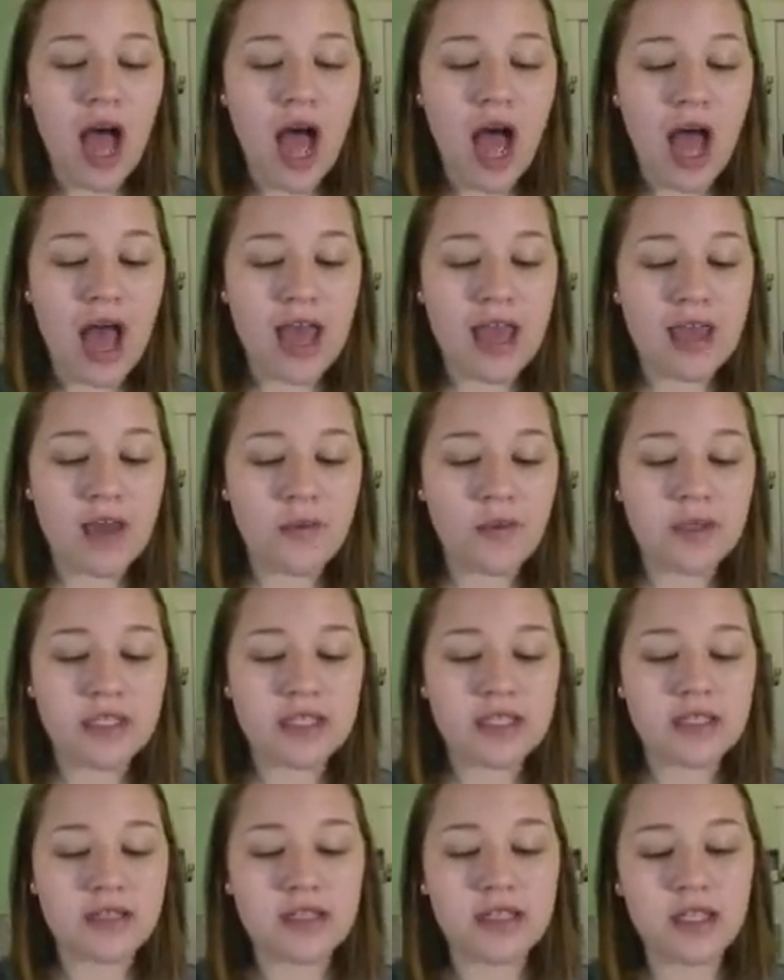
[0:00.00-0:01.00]
I
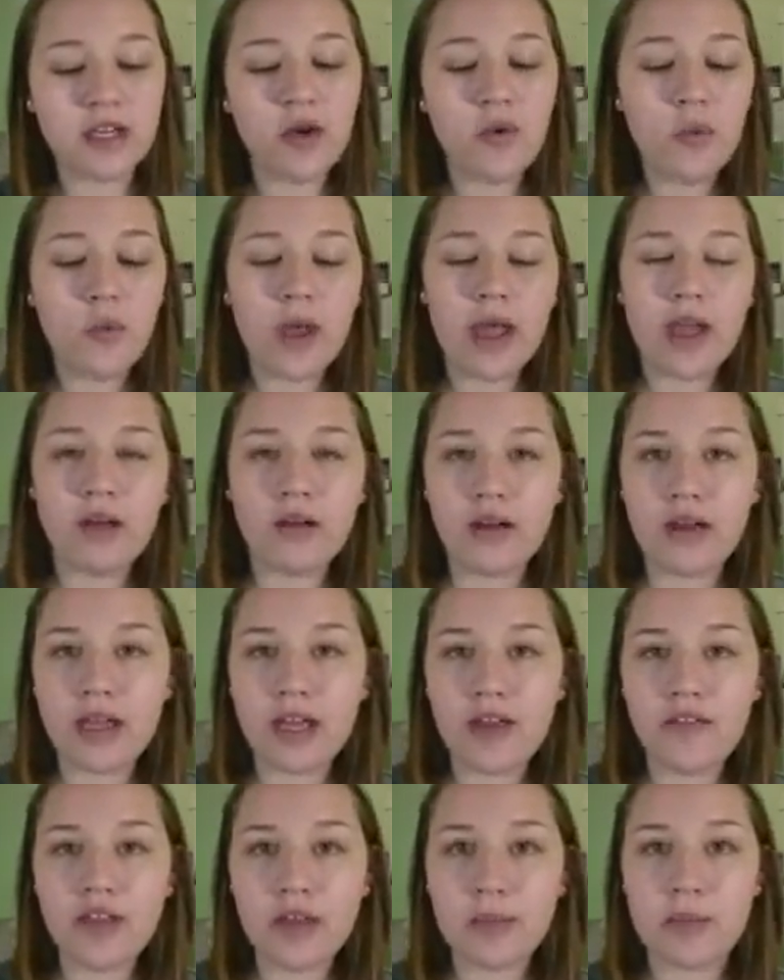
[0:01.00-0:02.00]
was a little wary
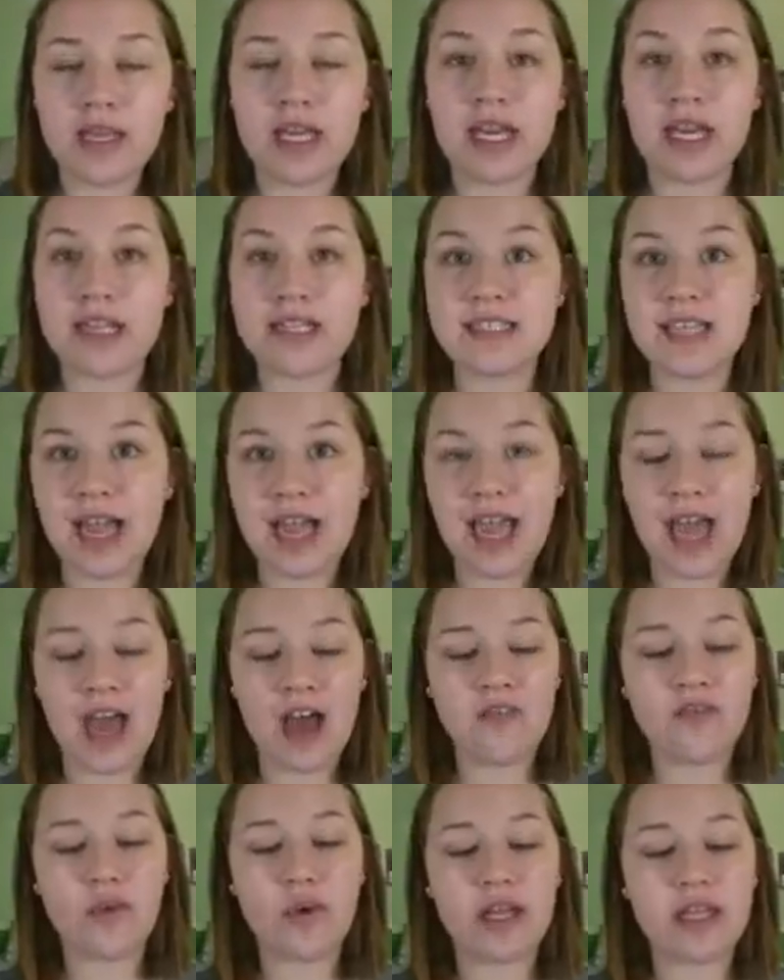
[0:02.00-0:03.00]
of it because I
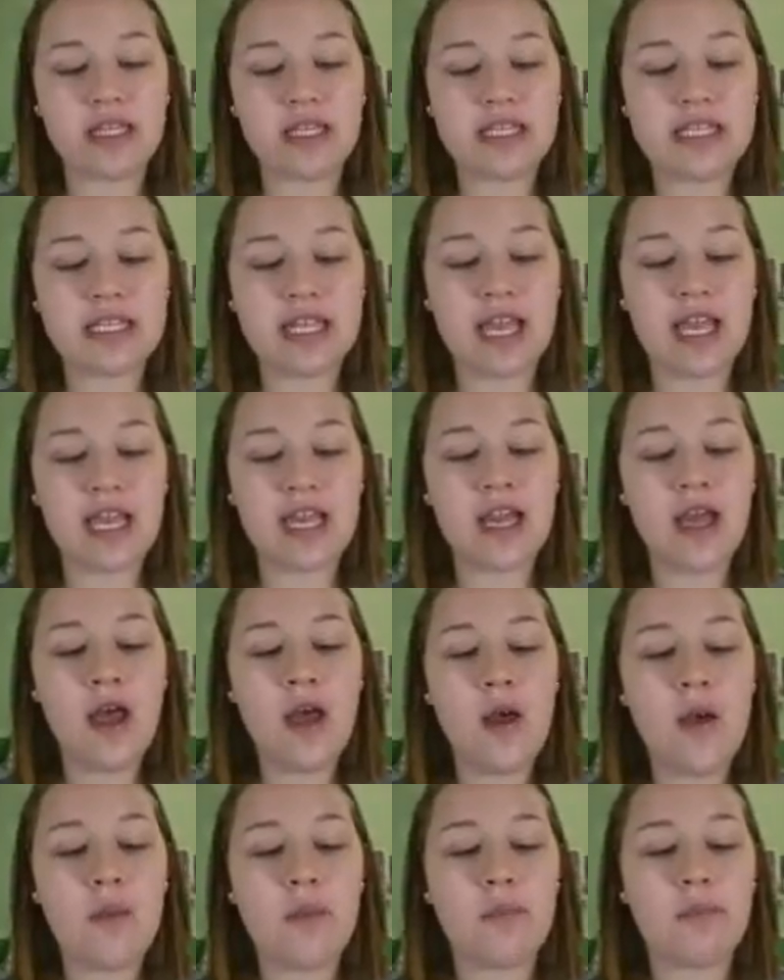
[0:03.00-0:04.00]
have oily skin,
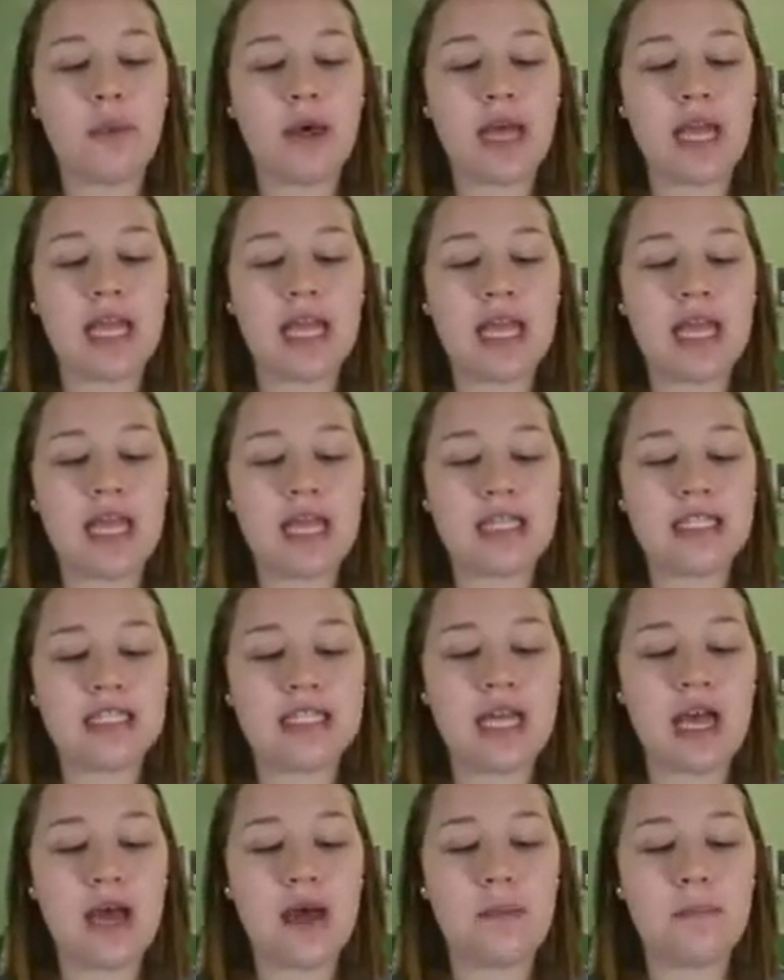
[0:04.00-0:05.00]
but it's
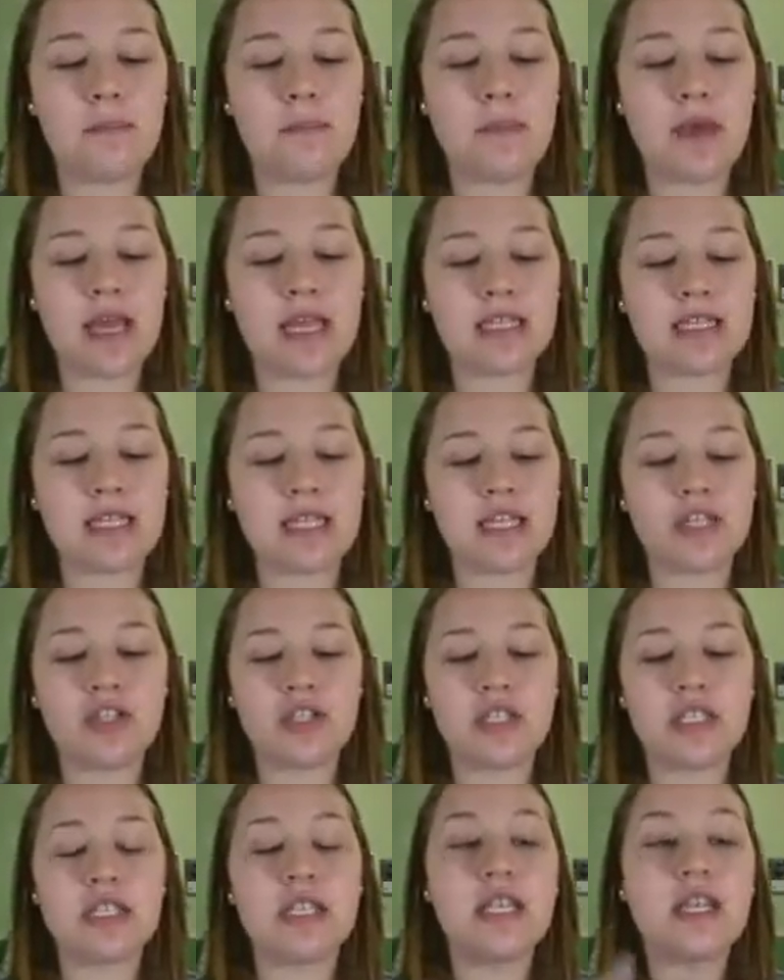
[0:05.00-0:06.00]
amazing. It
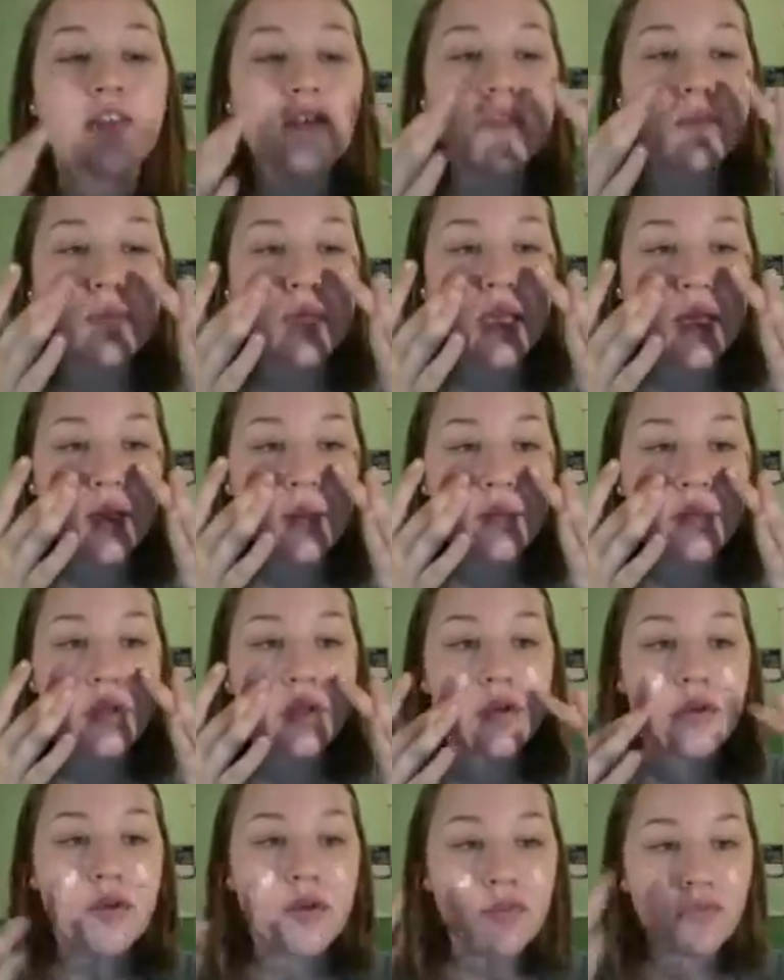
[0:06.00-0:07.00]
just gives me a
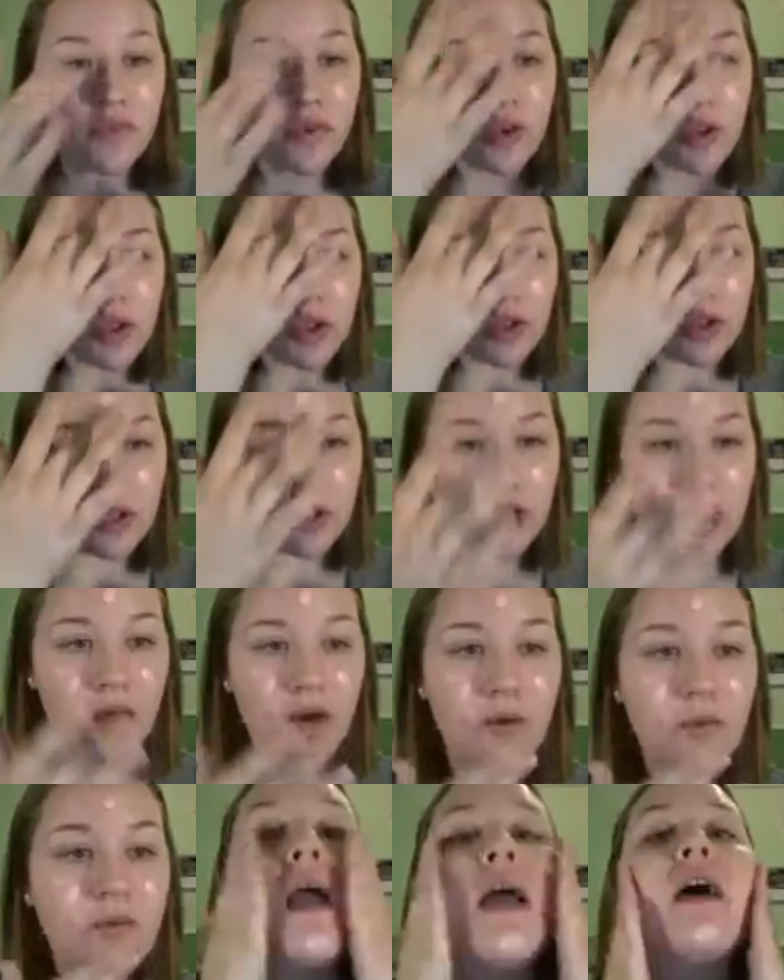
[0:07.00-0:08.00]
beautiful
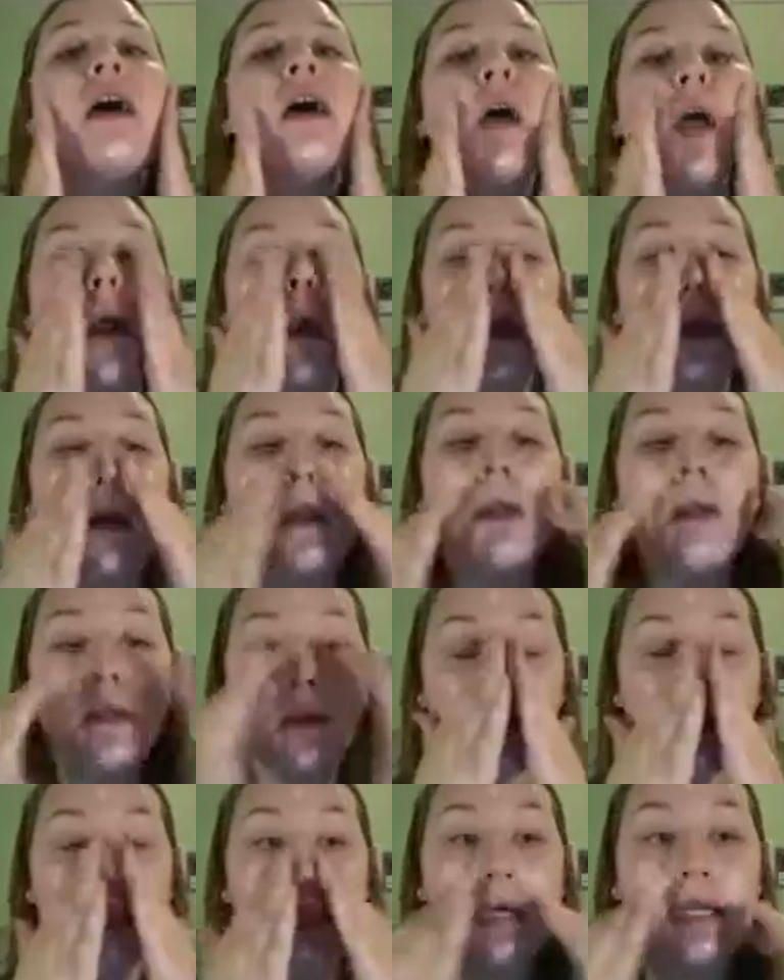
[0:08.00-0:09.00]
glow and
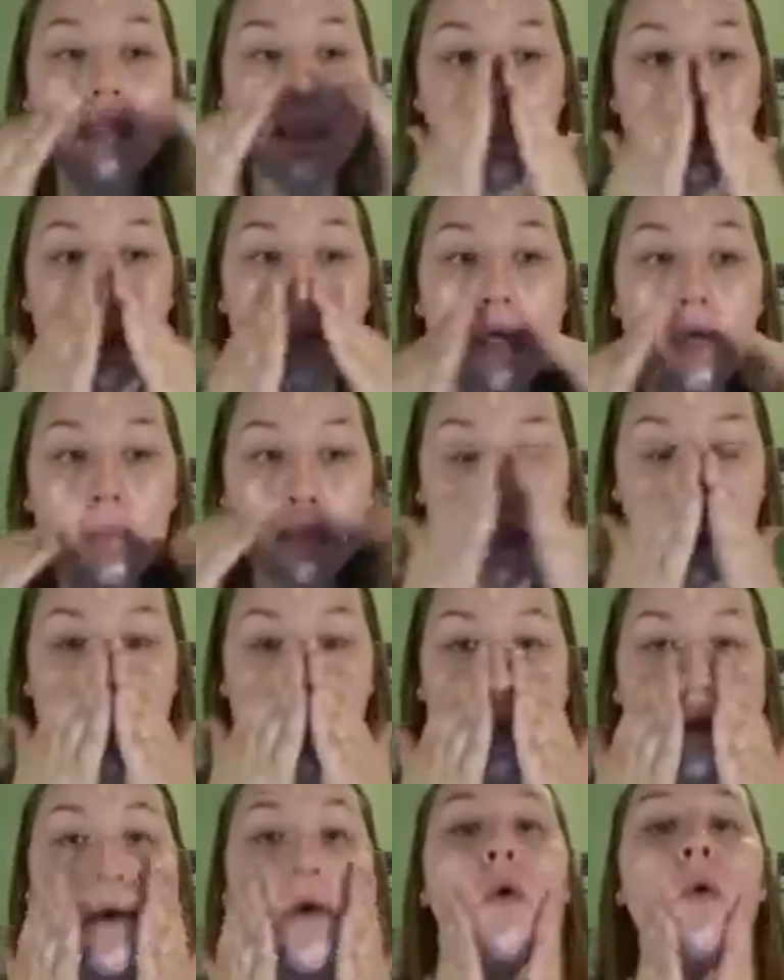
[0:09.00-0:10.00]
doesn't make
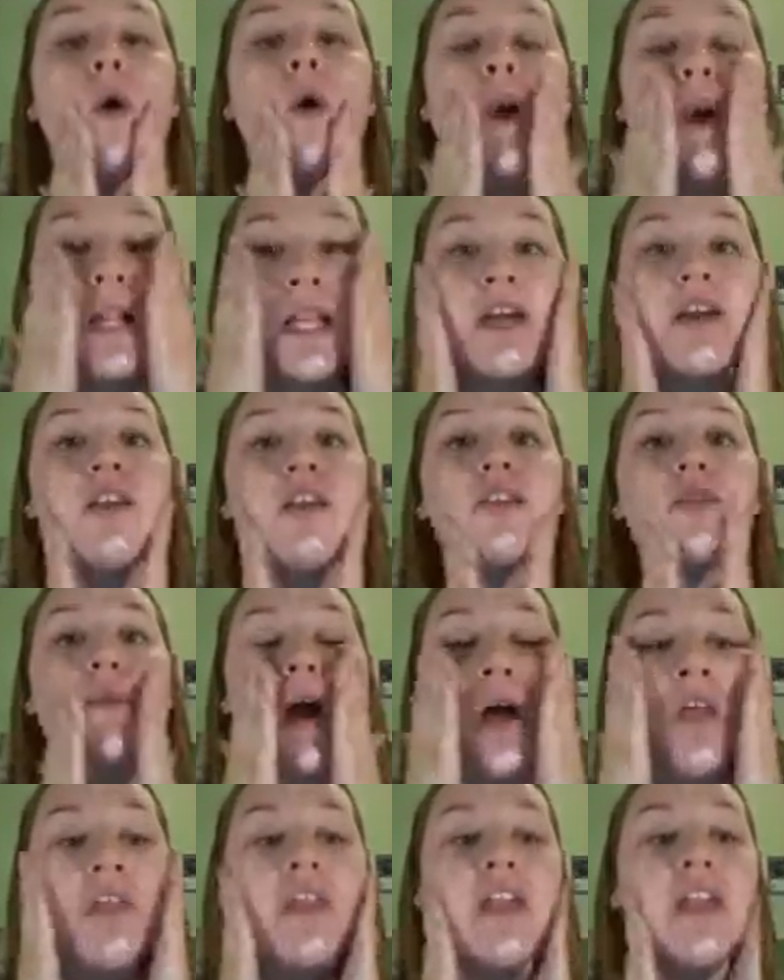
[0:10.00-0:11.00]
me oilier
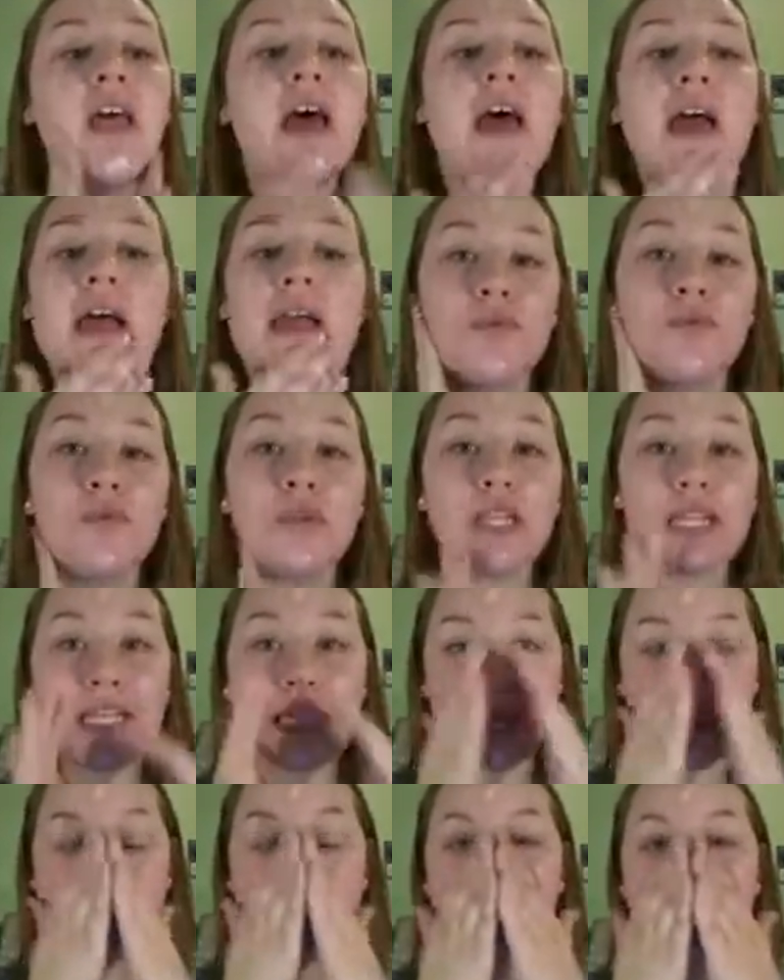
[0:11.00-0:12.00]
throughout the day. It's really
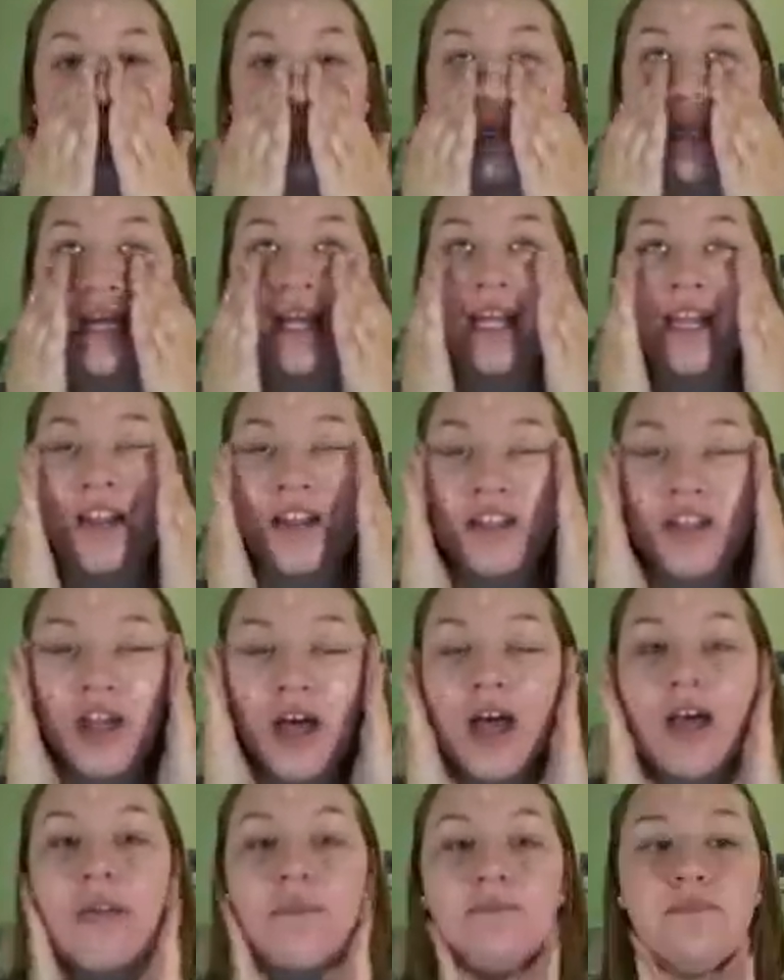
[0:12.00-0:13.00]
nice. I really like it a
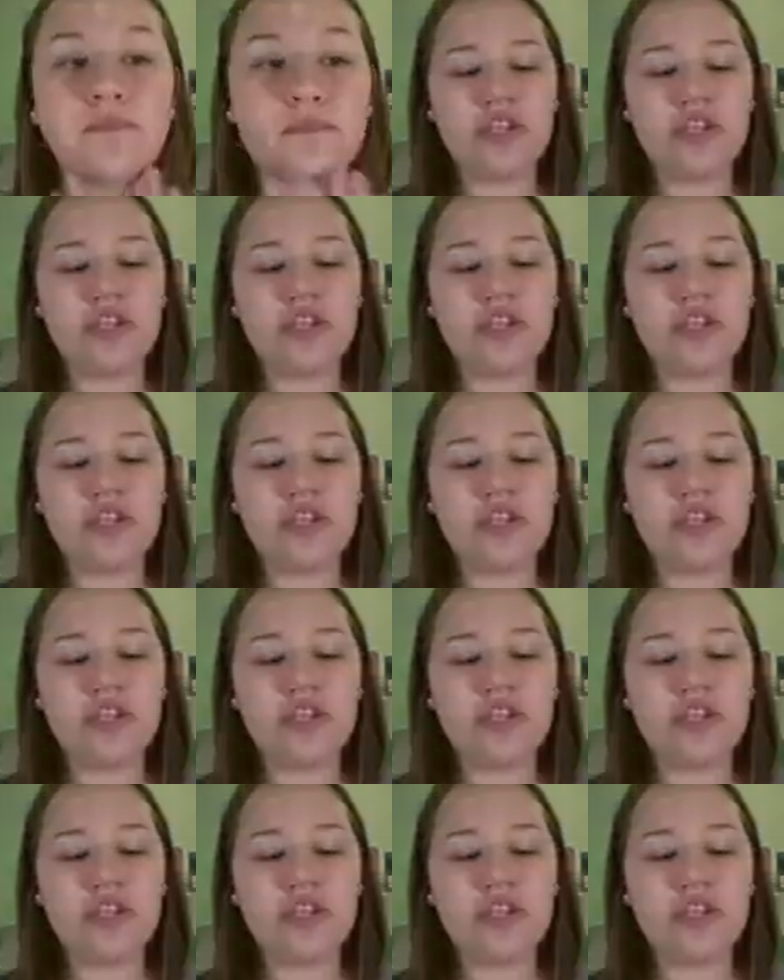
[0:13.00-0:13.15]
lot.